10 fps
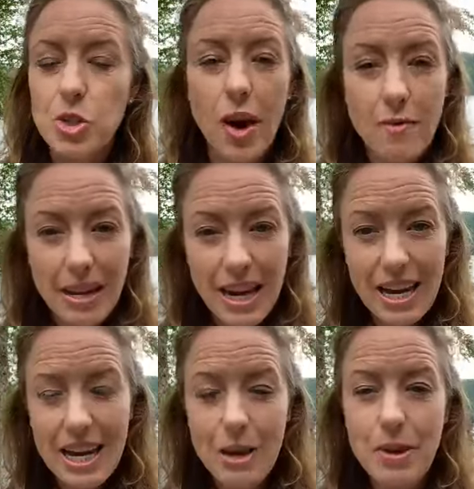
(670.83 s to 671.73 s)
So I've been
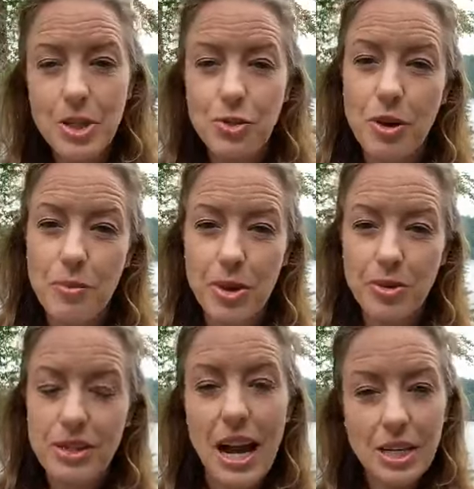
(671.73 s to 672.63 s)
getting emails from
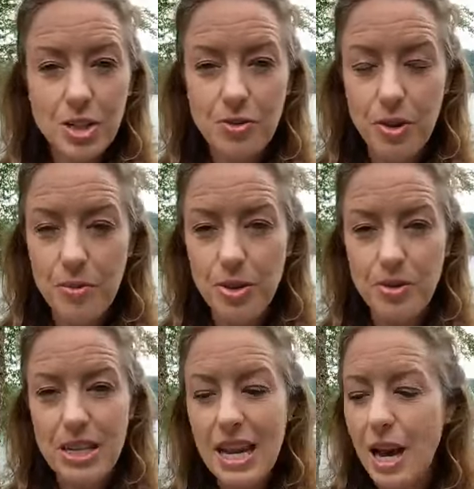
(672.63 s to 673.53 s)
you, texts from you,
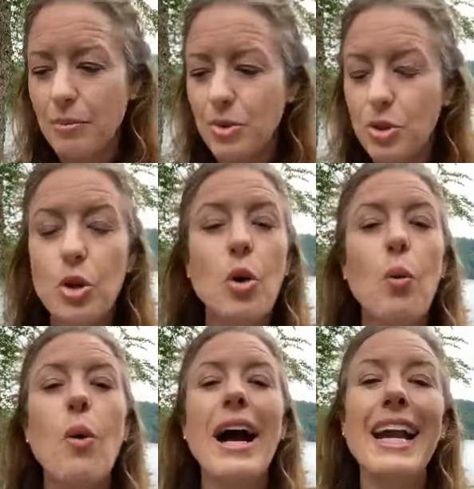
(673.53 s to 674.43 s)
DMs.
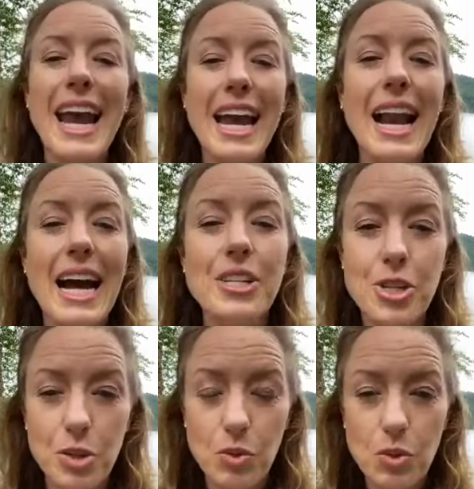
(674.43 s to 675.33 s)
What can I
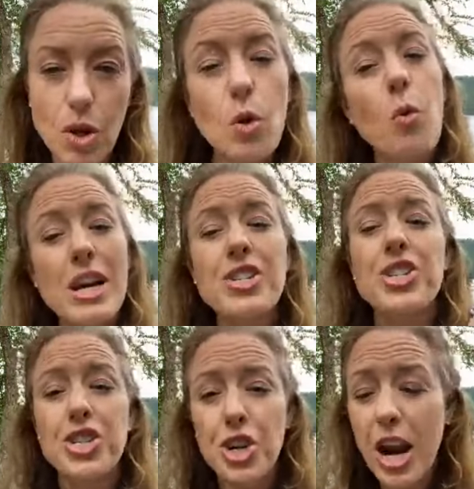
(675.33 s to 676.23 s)
do? What
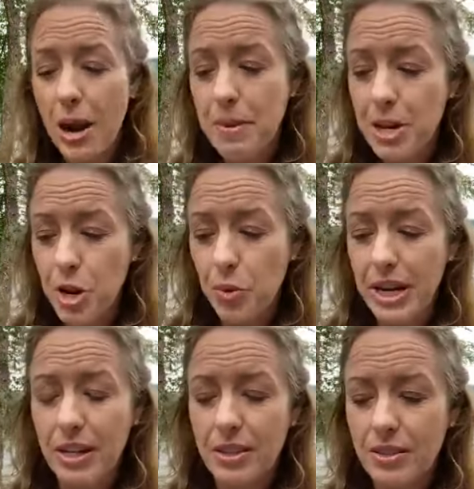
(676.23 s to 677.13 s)
should I be
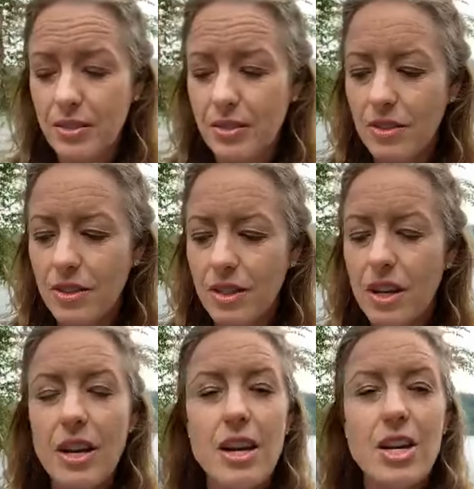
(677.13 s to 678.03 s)
doing?
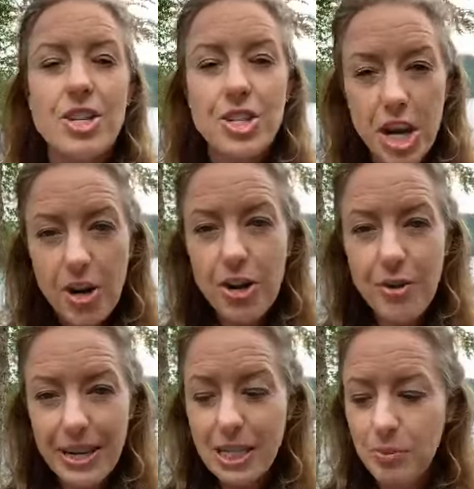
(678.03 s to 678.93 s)
Share
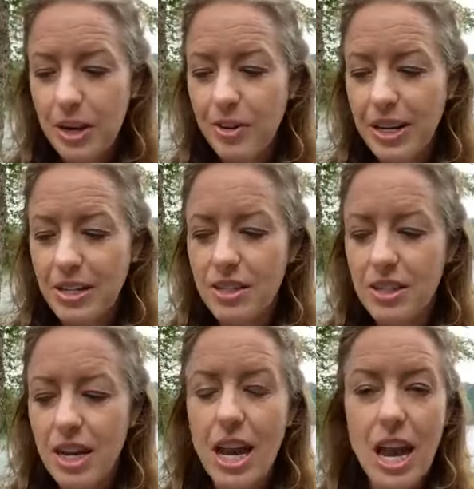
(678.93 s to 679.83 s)
your
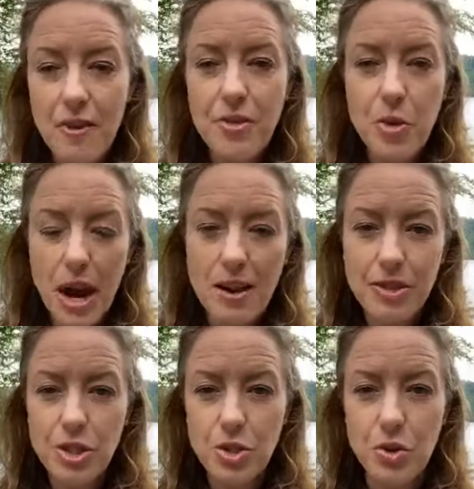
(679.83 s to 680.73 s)
experience if you have
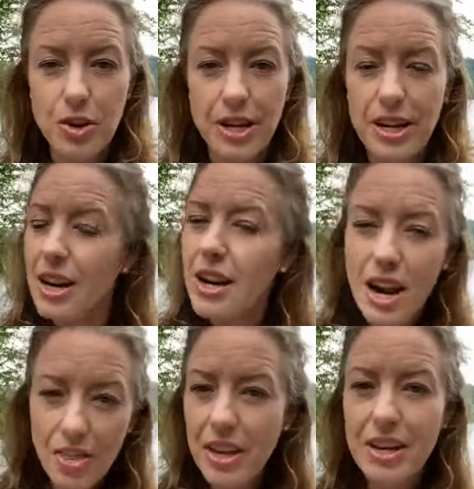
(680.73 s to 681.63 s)
a story.
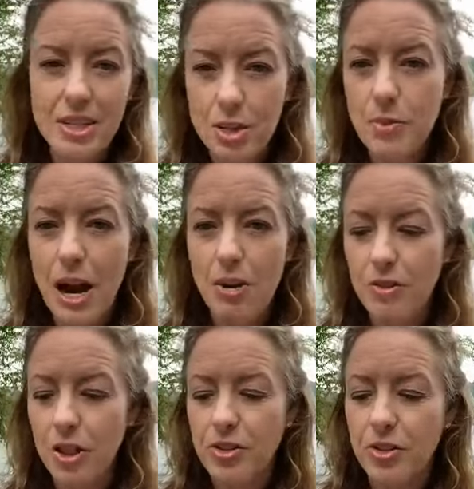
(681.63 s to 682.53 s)
Nothing is as
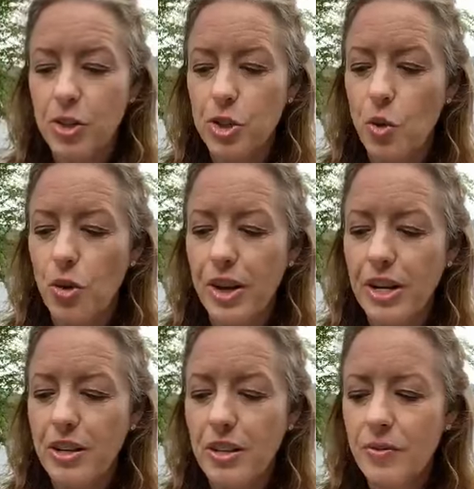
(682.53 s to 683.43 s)
powerful as your story.